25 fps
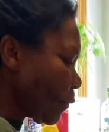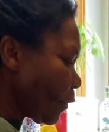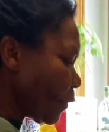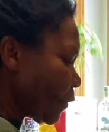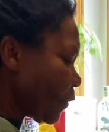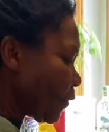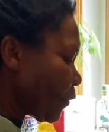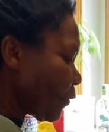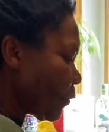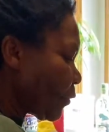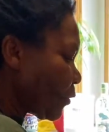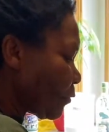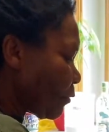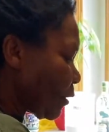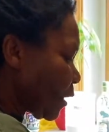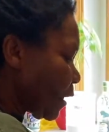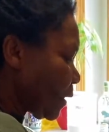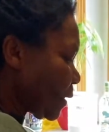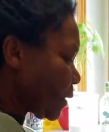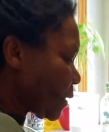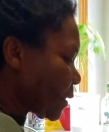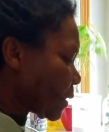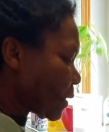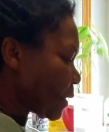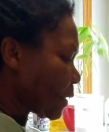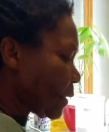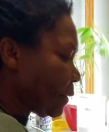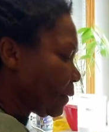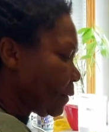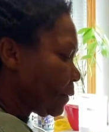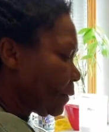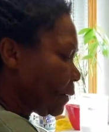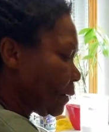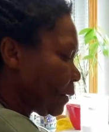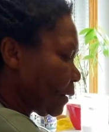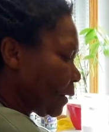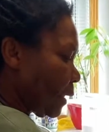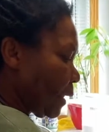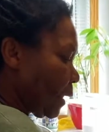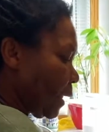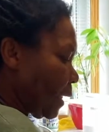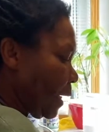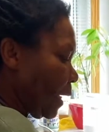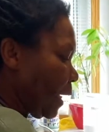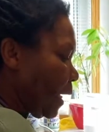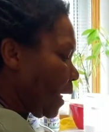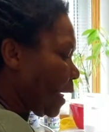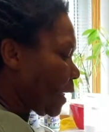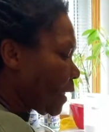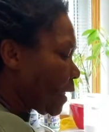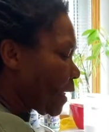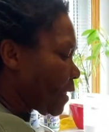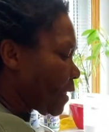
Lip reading: To the rice. And I